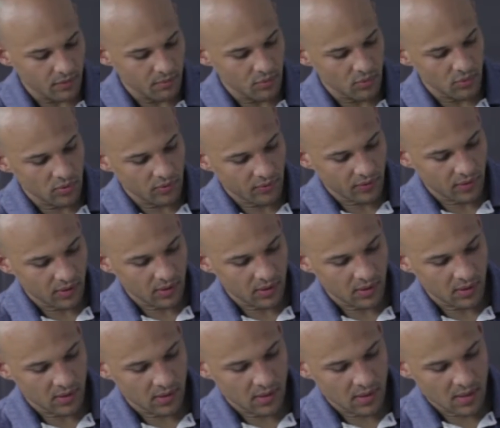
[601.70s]
Remove
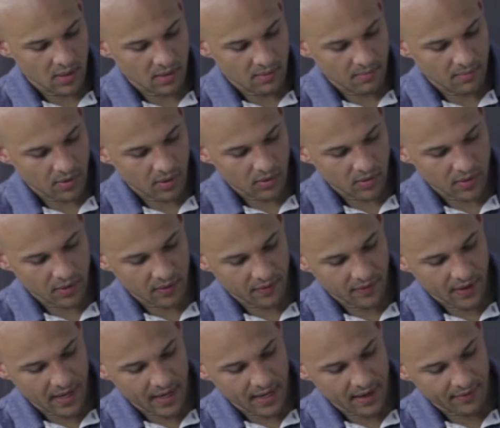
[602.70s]
most of the
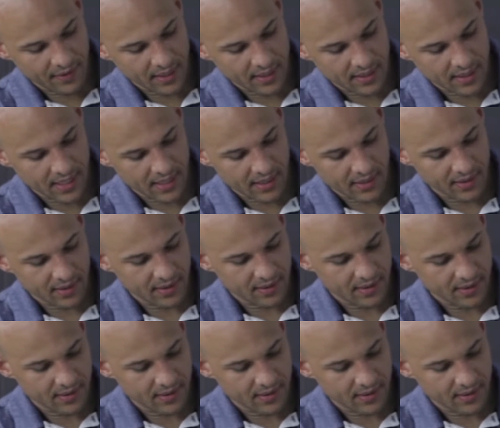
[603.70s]
fat, have a container.